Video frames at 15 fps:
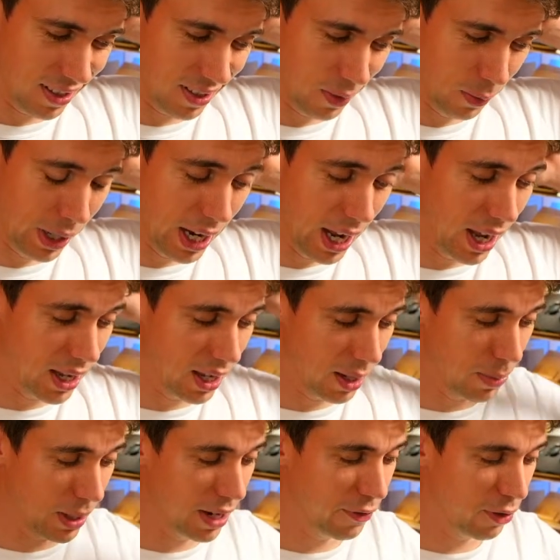when I
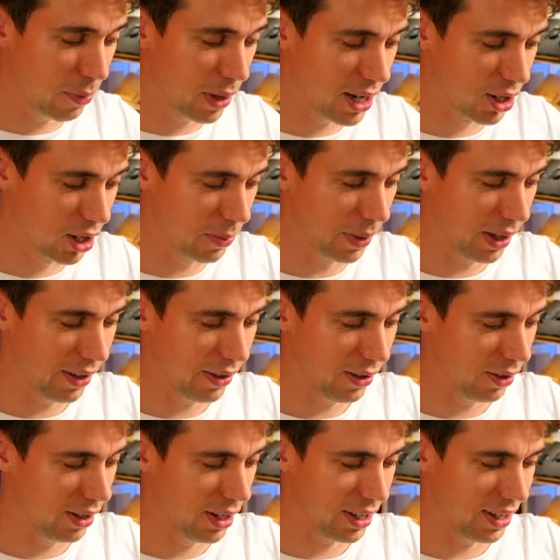applied for my job, I thought
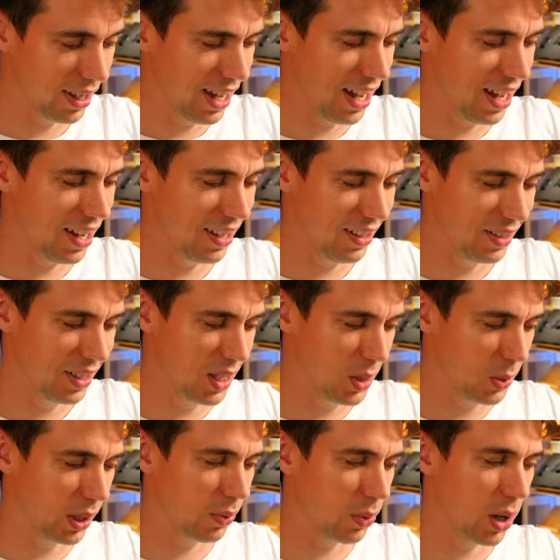like, yeah, this
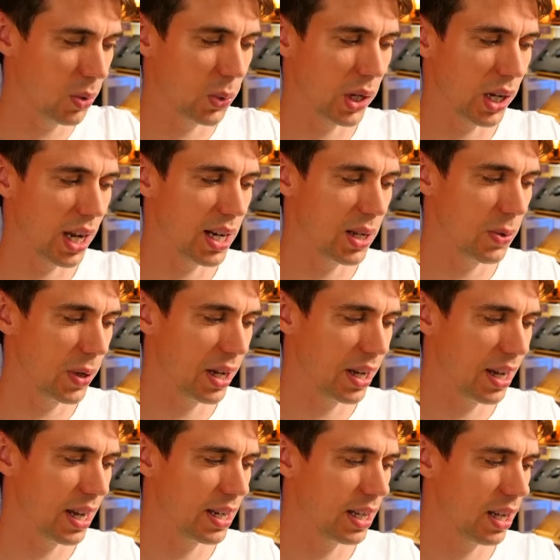won't work anyway.
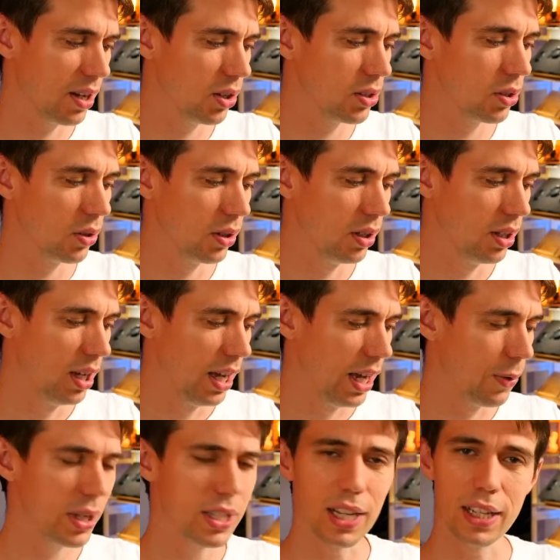And I also, it
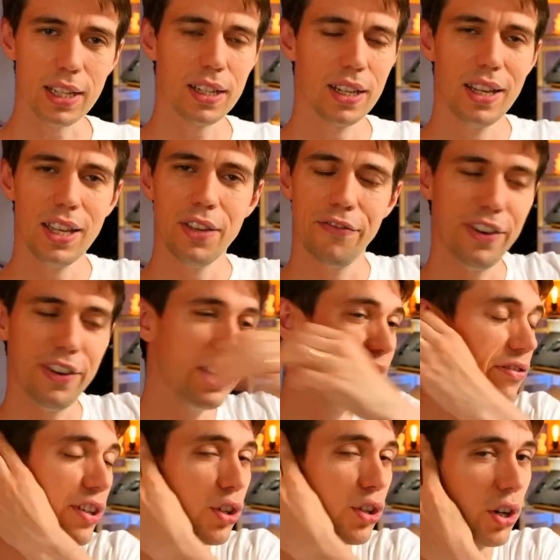was like very,
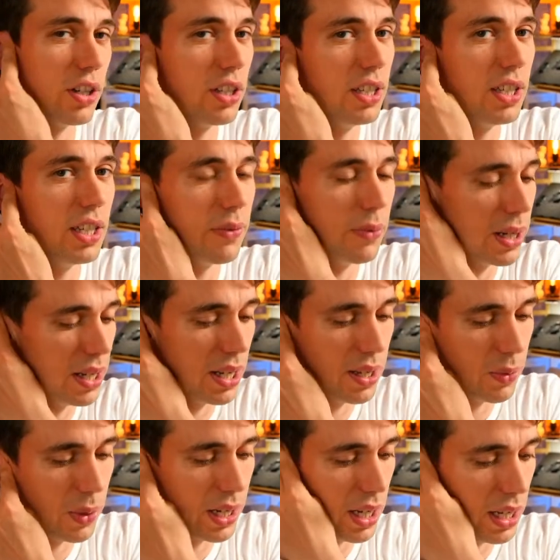very early when they
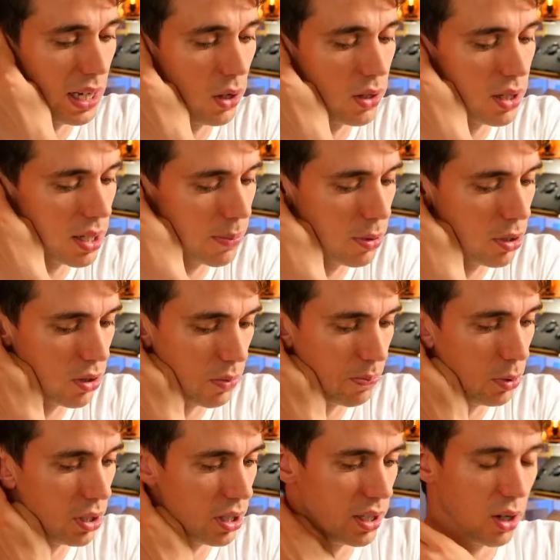announced
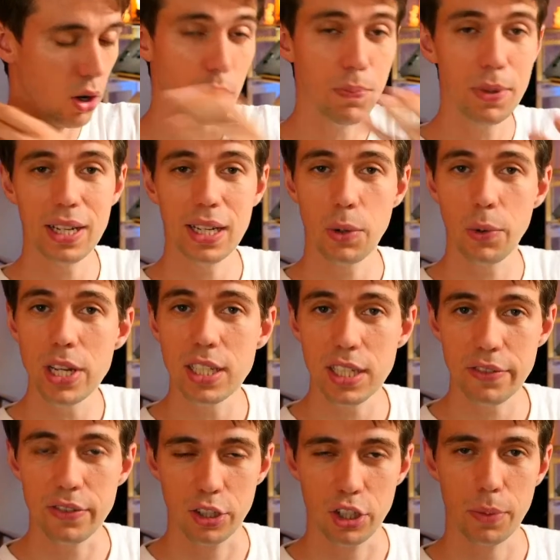the opening, there wasn't
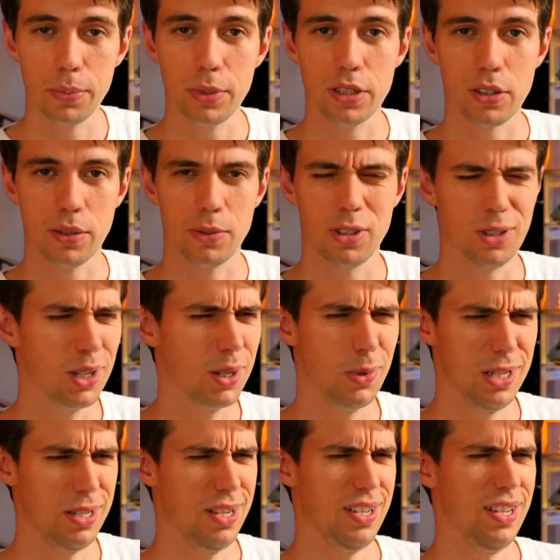even a job description. So I
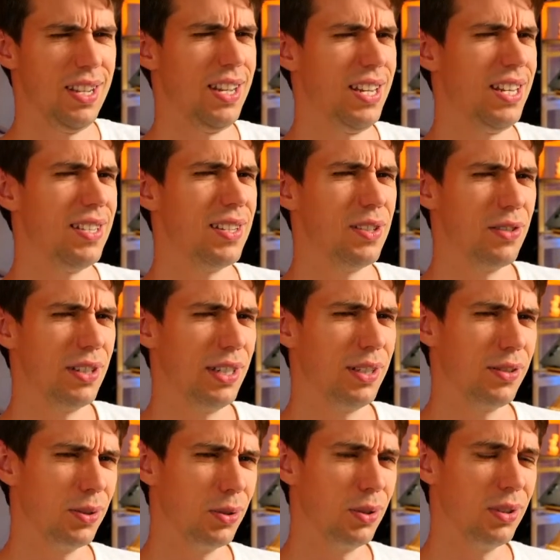was like, is this really
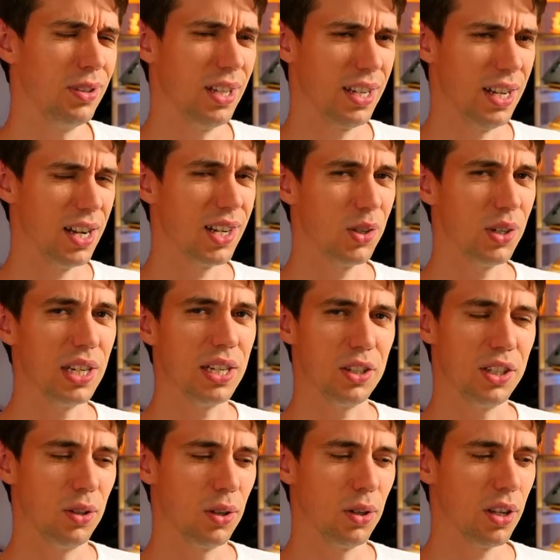true? Like, are they really
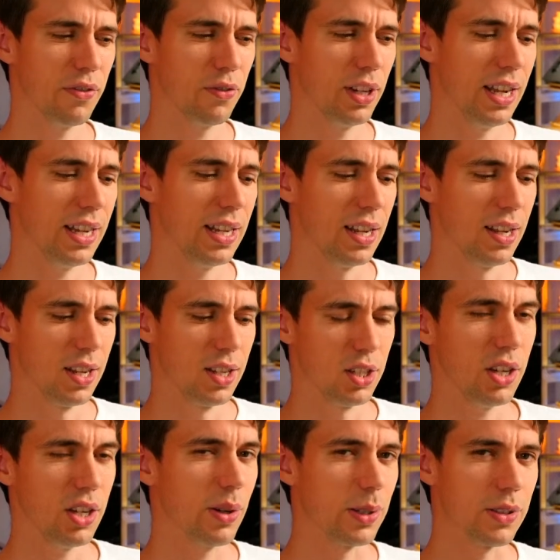looking for that? So I